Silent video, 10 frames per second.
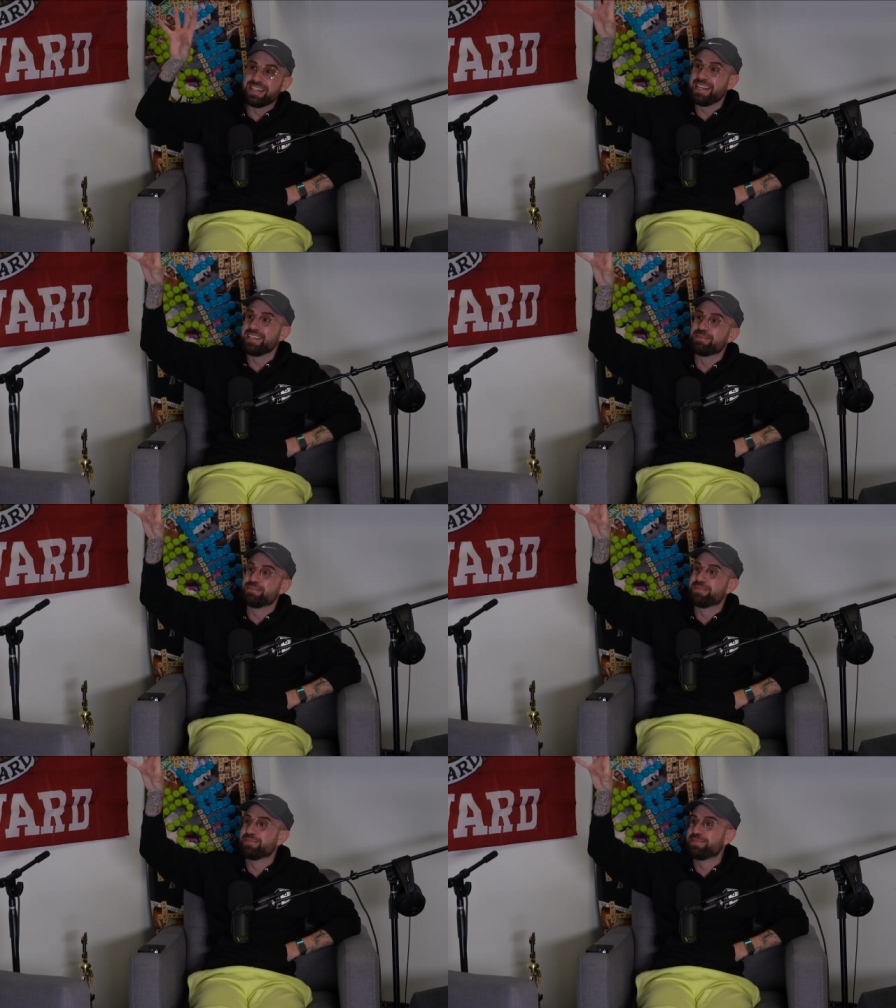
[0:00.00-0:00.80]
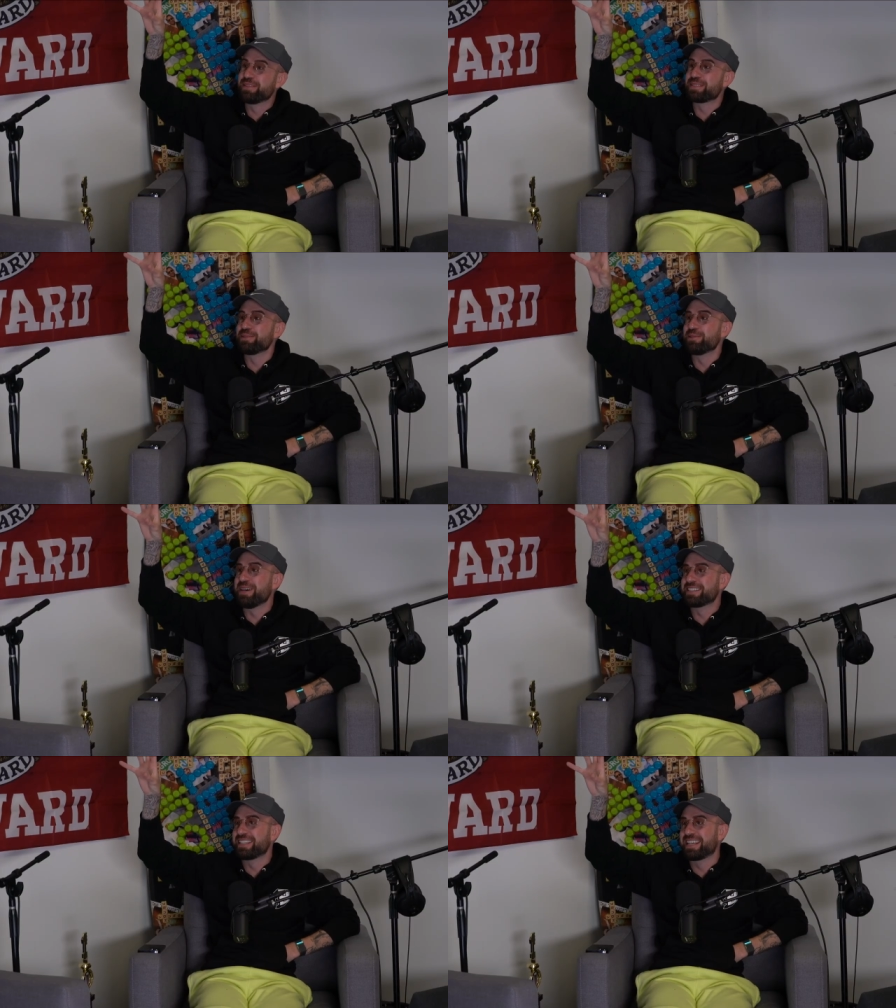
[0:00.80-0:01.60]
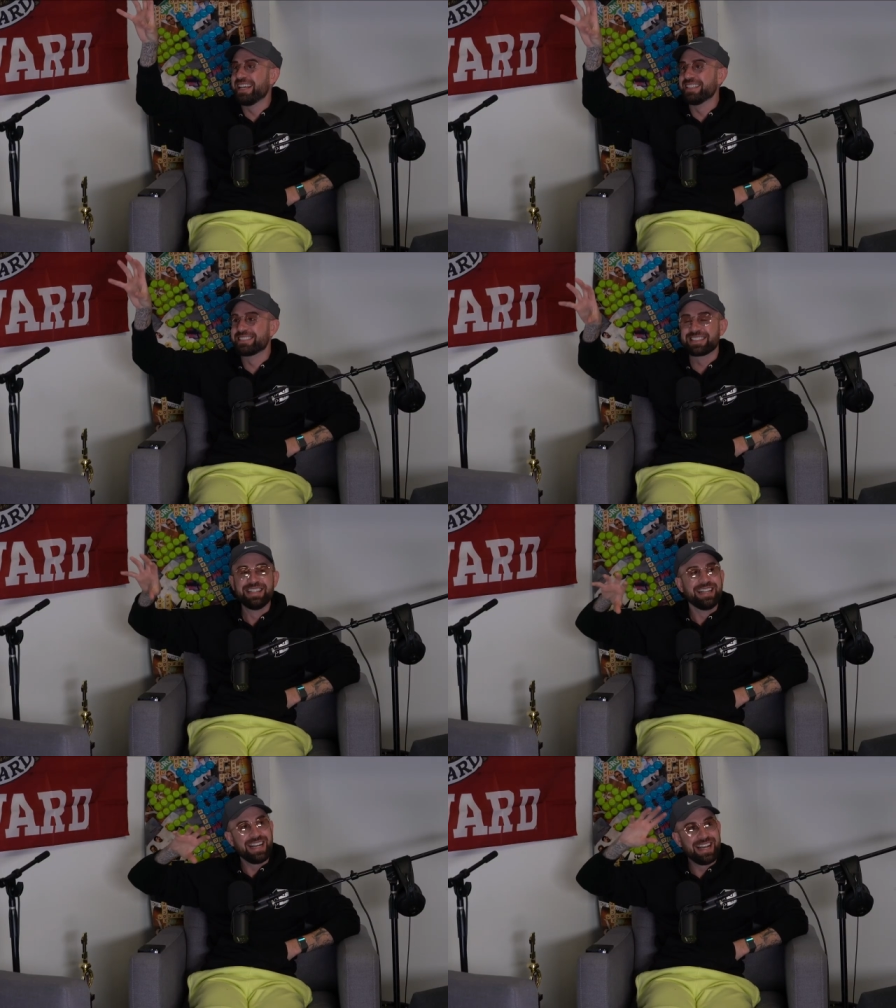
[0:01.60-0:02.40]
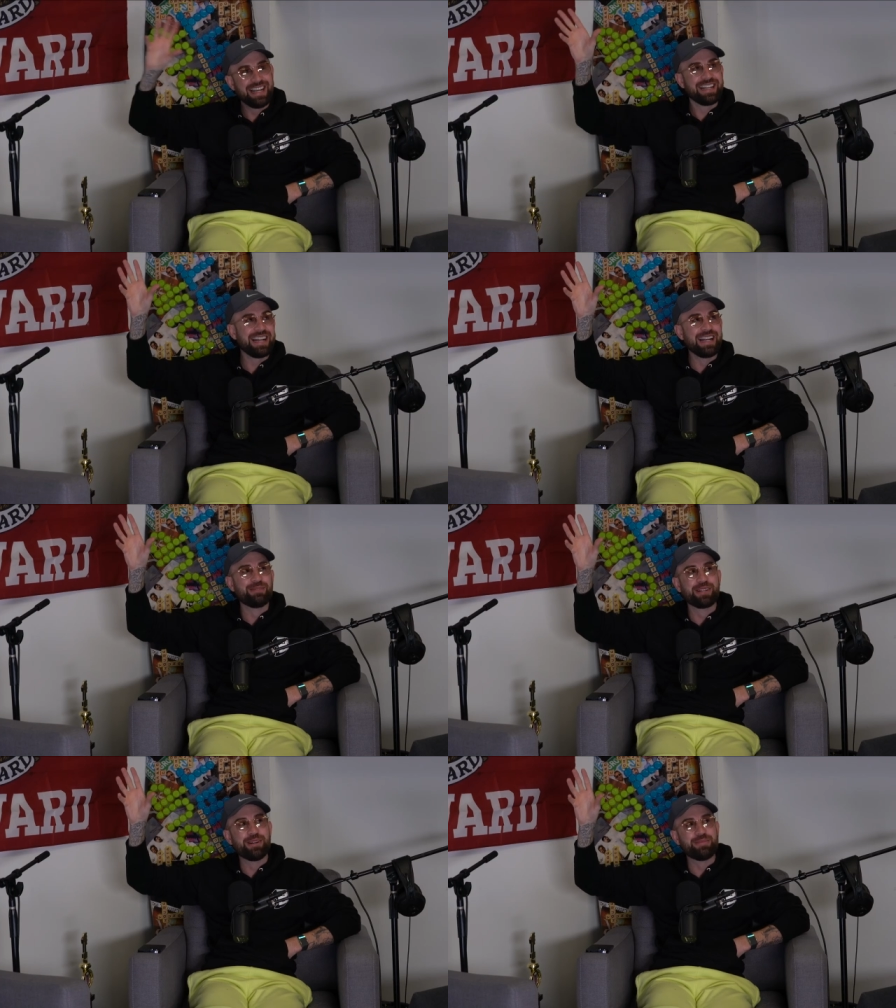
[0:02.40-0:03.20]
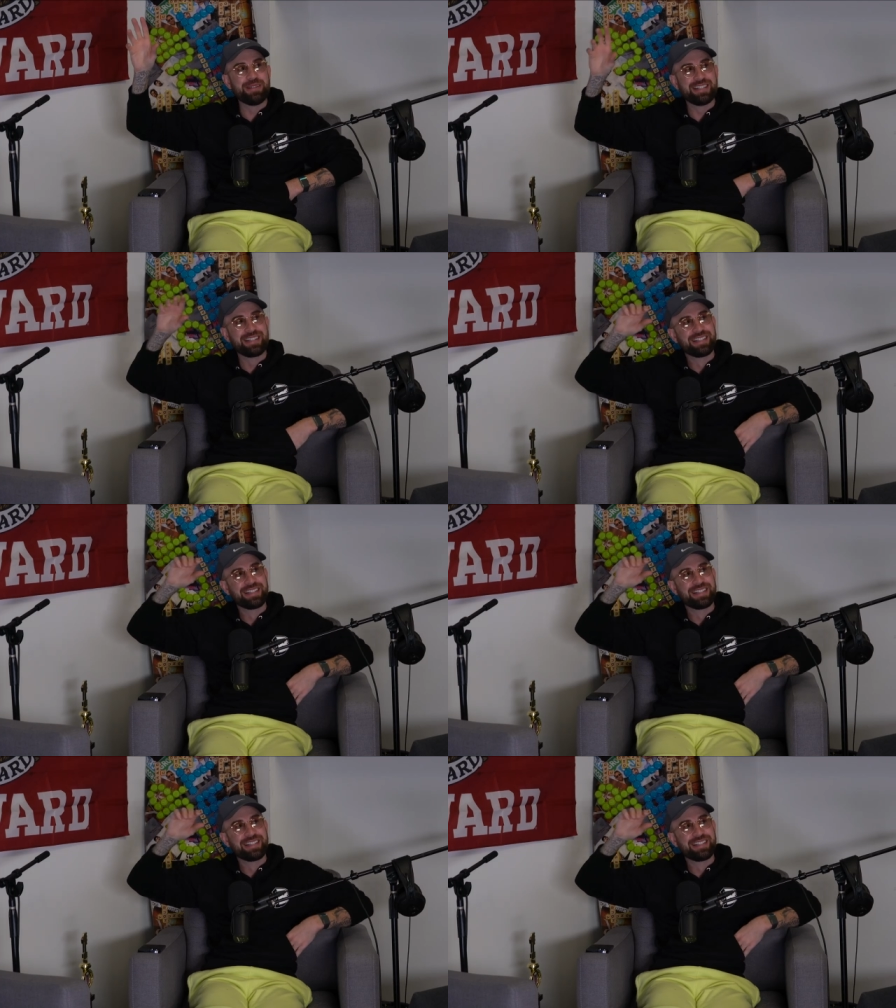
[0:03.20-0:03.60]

Need someone to watch the kids. Anyone open?